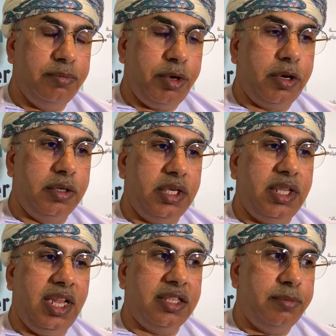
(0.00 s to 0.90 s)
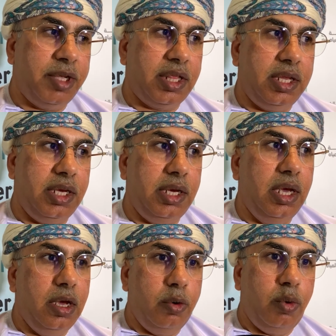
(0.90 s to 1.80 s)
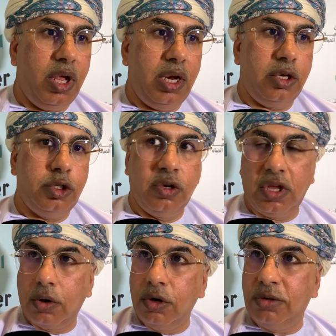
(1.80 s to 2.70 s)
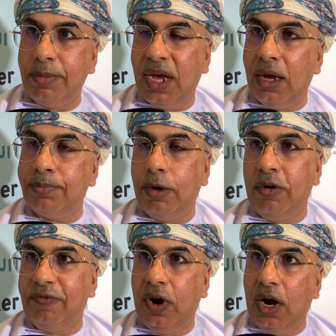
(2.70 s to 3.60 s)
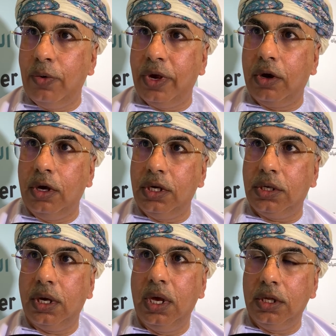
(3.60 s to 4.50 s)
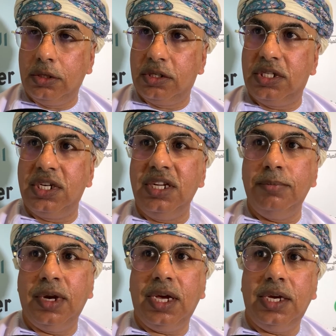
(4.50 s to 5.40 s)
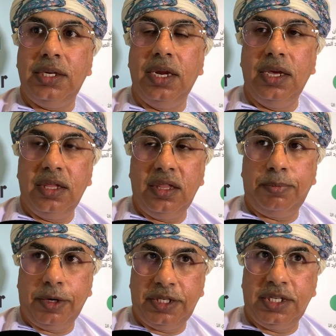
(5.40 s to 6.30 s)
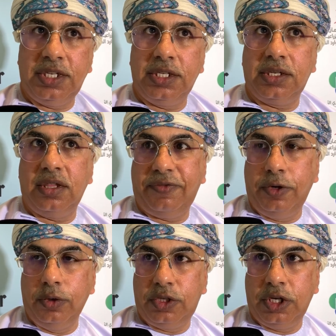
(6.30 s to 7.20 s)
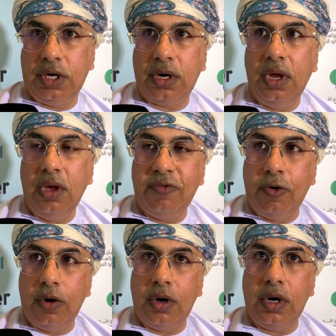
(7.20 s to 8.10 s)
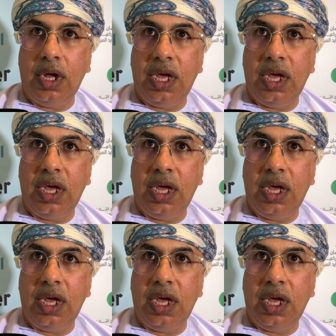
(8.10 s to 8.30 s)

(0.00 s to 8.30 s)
because it ultimately will show the roadmap of how we're going to streamline the processes in the future for